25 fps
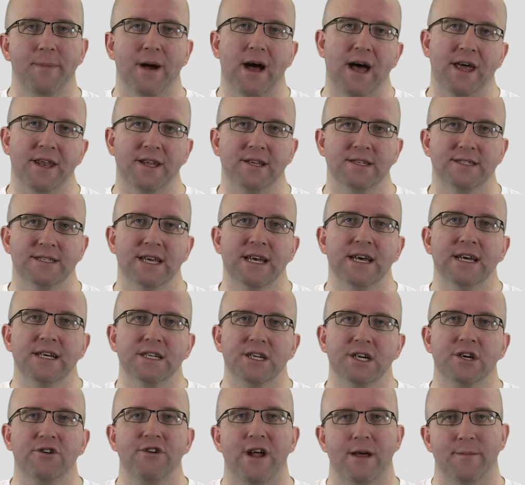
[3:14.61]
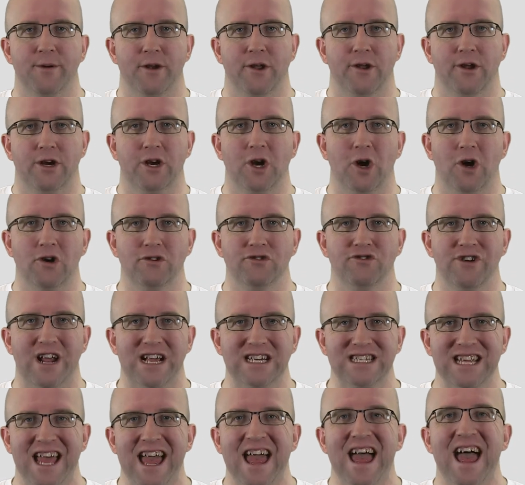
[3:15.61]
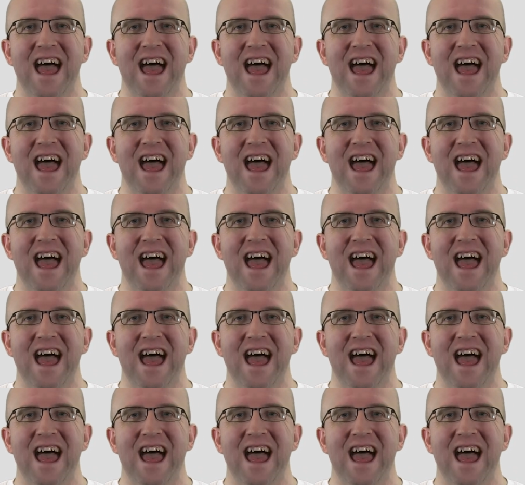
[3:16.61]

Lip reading: partners to grab it on a contract.